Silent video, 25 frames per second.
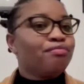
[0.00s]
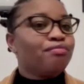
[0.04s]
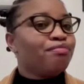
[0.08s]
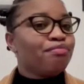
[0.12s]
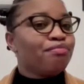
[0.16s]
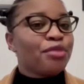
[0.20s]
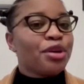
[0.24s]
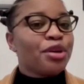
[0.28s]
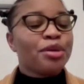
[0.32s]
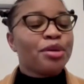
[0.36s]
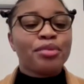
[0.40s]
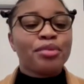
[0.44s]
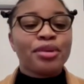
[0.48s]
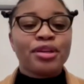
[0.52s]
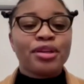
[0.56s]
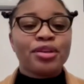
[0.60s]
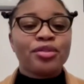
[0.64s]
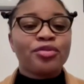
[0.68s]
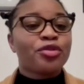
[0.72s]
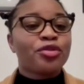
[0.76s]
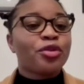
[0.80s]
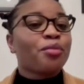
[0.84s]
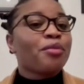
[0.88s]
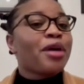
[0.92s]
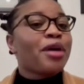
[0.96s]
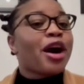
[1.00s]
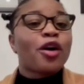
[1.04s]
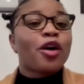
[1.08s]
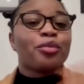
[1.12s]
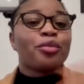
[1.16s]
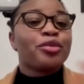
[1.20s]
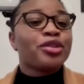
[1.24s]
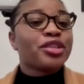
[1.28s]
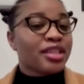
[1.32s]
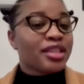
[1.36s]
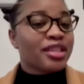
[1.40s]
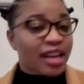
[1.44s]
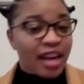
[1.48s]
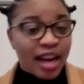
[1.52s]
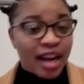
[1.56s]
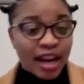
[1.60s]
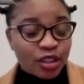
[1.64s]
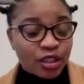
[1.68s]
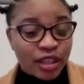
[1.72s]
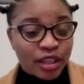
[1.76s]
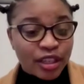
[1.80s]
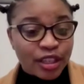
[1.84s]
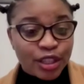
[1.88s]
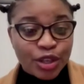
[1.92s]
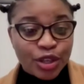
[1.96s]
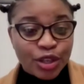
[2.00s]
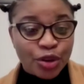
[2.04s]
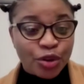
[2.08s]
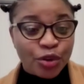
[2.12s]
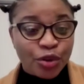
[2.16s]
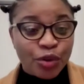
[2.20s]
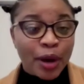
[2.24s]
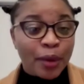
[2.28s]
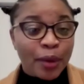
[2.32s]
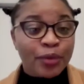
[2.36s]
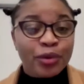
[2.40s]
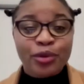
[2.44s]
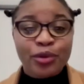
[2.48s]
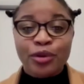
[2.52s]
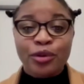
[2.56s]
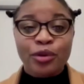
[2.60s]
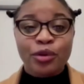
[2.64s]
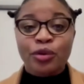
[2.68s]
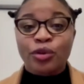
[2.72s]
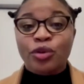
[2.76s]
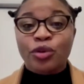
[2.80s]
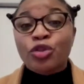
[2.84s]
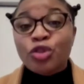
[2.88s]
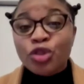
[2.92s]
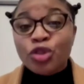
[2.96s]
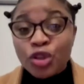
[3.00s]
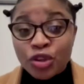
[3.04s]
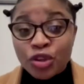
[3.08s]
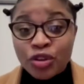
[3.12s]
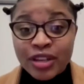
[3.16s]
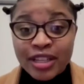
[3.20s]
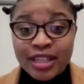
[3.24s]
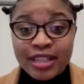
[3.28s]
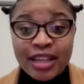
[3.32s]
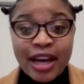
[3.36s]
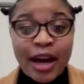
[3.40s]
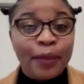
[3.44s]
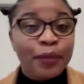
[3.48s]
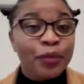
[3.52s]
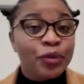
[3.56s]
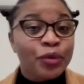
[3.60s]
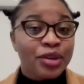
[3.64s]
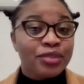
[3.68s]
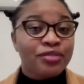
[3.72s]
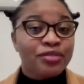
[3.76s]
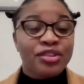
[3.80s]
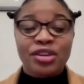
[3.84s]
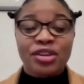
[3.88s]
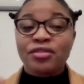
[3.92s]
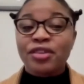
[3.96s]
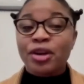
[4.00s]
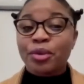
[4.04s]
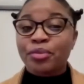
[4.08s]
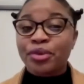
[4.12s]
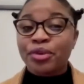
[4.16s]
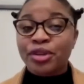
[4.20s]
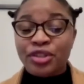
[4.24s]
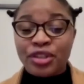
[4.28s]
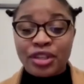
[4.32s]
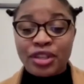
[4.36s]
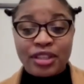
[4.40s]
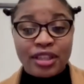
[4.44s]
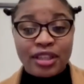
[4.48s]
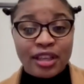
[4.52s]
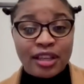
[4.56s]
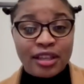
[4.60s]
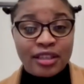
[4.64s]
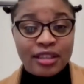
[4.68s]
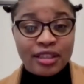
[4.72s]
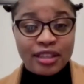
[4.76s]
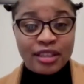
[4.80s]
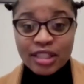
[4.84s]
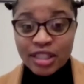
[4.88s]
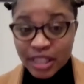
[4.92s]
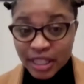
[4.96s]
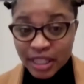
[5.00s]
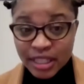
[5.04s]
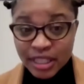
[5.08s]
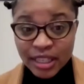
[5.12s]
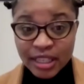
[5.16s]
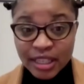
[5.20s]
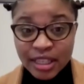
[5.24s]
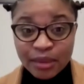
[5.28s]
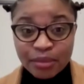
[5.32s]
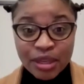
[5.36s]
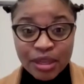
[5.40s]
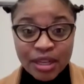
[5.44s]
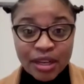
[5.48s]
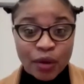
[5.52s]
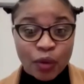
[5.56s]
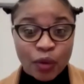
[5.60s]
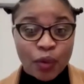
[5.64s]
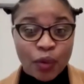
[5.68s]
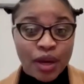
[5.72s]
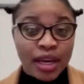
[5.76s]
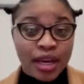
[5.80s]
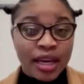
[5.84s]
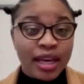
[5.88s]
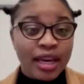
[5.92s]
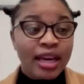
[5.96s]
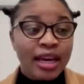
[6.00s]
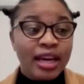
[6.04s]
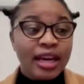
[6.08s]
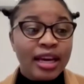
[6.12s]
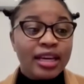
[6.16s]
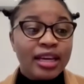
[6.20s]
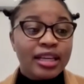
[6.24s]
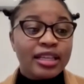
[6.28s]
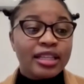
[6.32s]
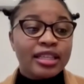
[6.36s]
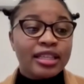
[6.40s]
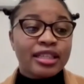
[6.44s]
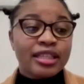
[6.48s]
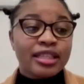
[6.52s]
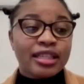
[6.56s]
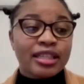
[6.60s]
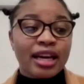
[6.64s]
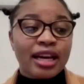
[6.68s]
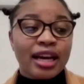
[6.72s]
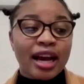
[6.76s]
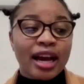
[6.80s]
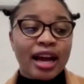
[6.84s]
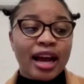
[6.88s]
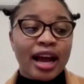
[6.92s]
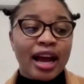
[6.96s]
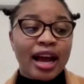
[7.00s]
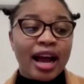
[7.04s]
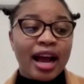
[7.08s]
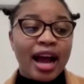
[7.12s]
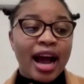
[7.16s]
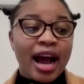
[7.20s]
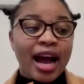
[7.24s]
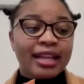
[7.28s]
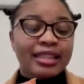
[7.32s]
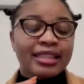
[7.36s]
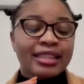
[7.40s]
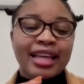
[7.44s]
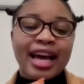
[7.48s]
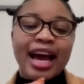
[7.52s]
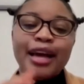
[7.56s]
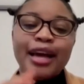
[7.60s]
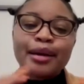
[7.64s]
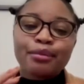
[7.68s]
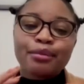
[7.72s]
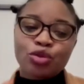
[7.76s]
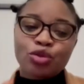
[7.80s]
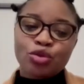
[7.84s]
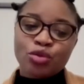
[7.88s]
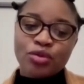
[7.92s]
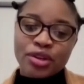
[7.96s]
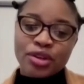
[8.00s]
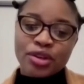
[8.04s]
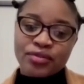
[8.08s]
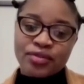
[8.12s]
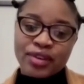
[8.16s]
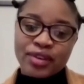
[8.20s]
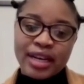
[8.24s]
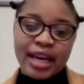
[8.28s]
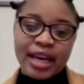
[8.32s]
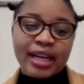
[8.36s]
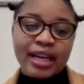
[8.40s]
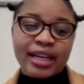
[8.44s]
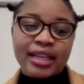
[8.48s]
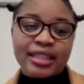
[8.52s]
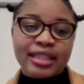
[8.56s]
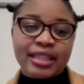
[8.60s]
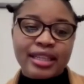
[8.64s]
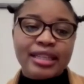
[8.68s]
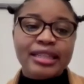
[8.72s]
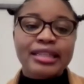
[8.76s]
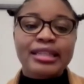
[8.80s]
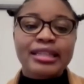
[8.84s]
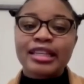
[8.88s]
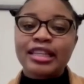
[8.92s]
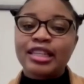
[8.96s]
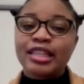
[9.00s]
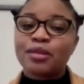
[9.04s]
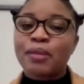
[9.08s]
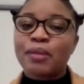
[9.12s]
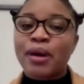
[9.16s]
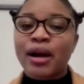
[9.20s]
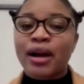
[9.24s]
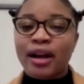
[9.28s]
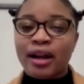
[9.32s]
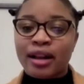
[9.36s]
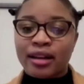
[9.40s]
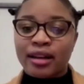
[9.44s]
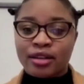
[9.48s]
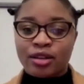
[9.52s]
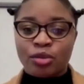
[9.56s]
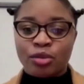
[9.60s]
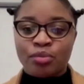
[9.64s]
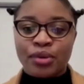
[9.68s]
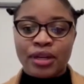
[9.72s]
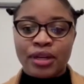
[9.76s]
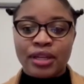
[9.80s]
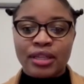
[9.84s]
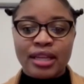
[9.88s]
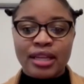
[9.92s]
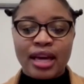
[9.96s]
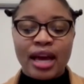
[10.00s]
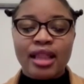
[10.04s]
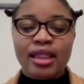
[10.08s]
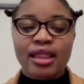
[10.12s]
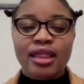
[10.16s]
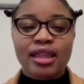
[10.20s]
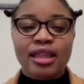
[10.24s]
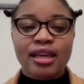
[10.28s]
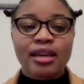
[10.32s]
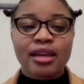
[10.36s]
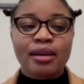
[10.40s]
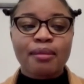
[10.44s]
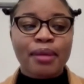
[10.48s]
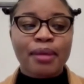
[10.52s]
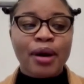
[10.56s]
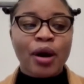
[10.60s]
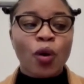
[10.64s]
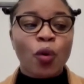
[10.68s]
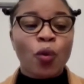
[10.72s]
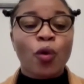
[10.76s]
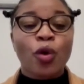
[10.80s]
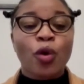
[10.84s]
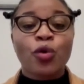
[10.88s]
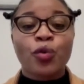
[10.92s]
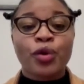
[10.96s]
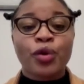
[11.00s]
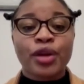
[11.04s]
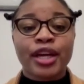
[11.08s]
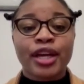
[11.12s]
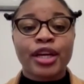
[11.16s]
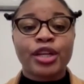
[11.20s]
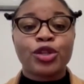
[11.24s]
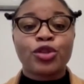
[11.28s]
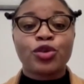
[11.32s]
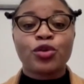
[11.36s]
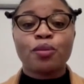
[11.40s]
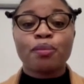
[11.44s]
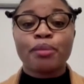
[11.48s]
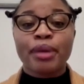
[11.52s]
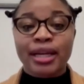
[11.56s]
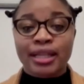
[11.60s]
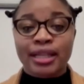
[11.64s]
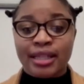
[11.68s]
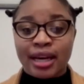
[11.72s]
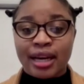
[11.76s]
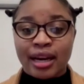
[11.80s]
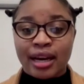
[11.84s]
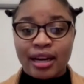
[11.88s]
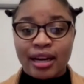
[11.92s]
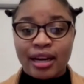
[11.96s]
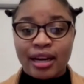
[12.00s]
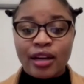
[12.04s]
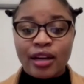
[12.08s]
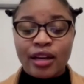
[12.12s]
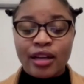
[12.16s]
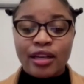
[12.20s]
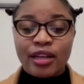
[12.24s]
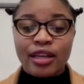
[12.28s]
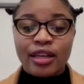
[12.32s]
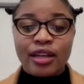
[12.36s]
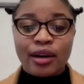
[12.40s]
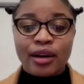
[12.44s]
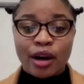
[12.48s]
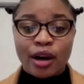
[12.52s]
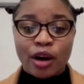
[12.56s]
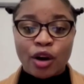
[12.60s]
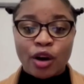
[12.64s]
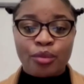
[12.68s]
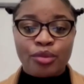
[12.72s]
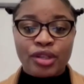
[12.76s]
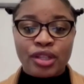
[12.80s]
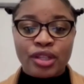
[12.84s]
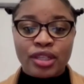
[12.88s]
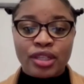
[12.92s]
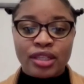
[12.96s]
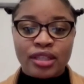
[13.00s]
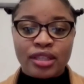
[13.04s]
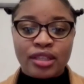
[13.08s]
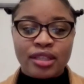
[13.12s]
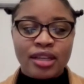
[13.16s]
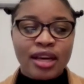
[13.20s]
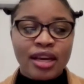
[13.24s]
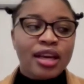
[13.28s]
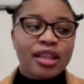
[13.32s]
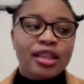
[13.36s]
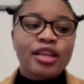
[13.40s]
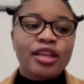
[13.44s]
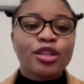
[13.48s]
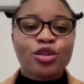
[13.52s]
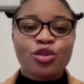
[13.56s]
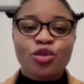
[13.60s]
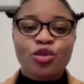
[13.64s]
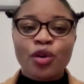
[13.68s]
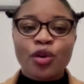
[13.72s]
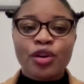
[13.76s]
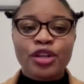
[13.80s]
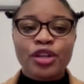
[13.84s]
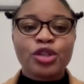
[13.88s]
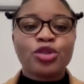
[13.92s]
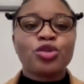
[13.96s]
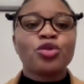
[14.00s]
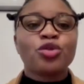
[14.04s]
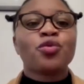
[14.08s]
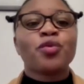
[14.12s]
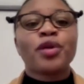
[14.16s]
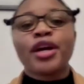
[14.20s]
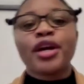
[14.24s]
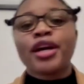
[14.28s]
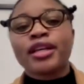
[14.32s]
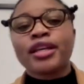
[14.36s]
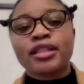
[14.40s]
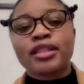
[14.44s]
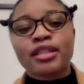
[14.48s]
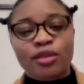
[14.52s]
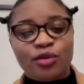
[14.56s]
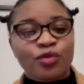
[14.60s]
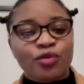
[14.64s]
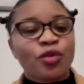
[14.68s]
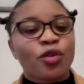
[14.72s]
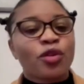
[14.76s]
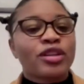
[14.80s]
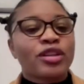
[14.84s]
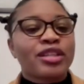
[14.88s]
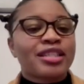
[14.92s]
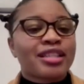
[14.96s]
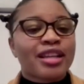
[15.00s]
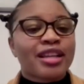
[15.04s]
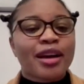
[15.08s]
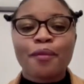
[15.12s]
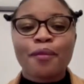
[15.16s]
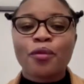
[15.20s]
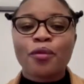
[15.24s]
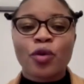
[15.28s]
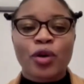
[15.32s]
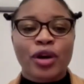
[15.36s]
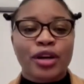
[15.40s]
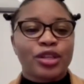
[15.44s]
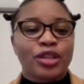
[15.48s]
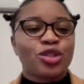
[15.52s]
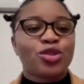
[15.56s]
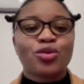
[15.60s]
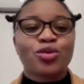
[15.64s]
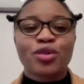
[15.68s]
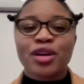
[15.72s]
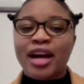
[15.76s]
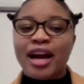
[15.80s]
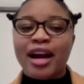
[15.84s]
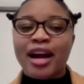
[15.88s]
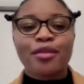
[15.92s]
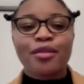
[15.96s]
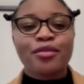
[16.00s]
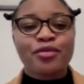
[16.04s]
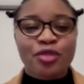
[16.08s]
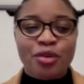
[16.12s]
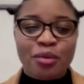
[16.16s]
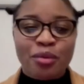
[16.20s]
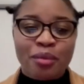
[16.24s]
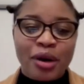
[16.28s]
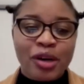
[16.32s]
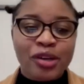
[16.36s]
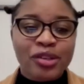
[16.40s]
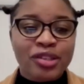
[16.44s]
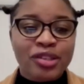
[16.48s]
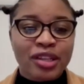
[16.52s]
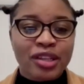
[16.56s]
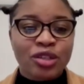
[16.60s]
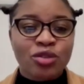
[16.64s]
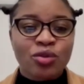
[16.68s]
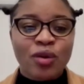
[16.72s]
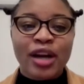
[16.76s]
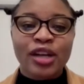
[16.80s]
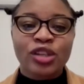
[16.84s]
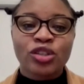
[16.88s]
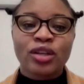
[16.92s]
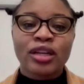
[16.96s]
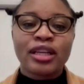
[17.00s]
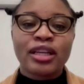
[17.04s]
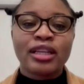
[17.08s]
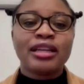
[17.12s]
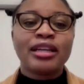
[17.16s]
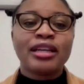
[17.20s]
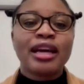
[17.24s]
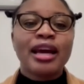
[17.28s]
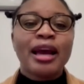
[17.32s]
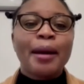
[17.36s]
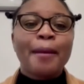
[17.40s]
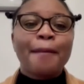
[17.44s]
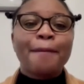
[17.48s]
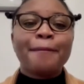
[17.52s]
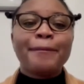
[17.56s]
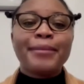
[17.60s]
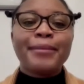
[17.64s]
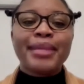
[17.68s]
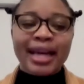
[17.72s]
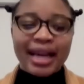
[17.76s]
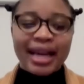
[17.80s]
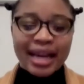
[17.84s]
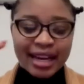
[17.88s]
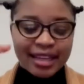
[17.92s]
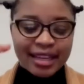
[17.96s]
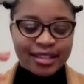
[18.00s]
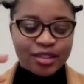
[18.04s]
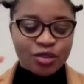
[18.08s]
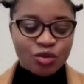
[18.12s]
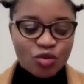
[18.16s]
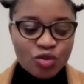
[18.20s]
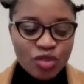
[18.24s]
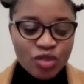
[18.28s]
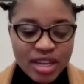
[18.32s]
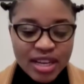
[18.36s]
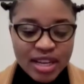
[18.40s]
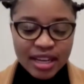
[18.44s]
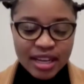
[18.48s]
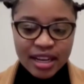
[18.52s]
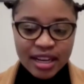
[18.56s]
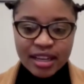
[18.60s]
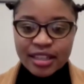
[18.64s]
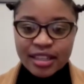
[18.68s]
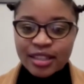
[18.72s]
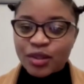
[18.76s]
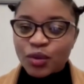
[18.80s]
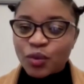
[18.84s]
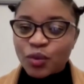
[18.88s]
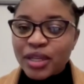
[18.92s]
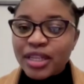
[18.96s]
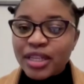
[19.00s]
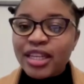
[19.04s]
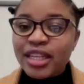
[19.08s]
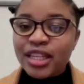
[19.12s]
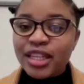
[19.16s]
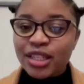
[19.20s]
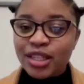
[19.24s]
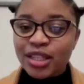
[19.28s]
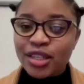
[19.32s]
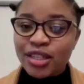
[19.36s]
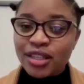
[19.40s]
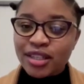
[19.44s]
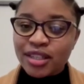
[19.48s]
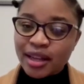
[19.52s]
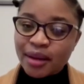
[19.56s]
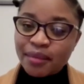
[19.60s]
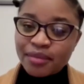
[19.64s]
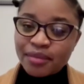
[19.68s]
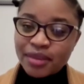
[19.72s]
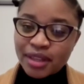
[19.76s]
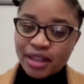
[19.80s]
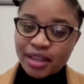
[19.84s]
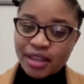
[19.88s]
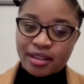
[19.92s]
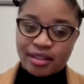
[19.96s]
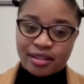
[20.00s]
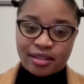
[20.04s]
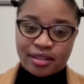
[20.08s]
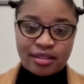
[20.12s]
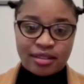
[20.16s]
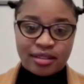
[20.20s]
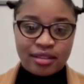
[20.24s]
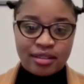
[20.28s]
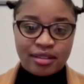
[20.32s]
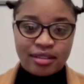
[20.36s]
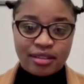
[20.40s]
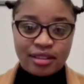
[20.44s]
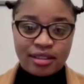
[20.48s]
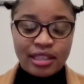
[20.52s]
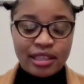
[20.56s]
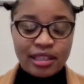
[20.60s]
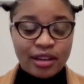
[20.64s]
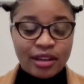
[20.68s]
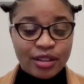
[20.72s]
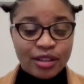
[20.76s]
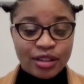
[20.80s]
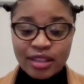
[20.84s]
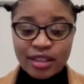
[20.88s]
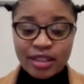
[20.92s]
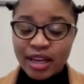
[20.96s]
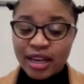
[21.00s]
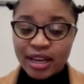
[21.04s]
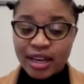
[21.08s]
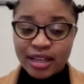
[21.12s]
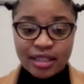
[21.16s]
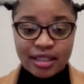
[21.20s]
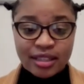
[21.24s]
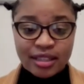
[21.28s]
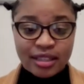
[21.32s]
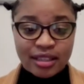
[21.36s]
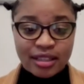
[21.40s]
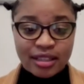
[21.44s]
maybe from a community that actually grew us up, we have never appreciated them in a way, is a time to reflect, sit back a little bit, and think about what we can do better in our communities. There's no need to wait for someone to come from outside to actually make us realize we need to do something in our society.